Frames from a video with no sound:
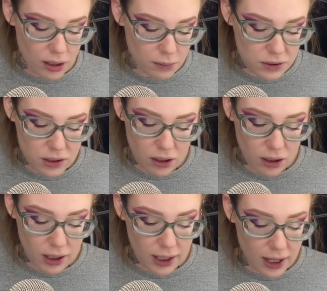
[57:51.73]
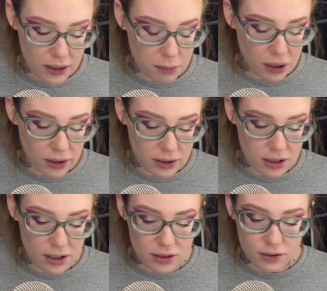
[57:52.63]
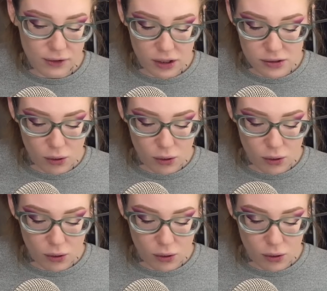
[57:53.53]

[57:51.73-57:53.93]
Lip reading: I'm sorry, I apologize for this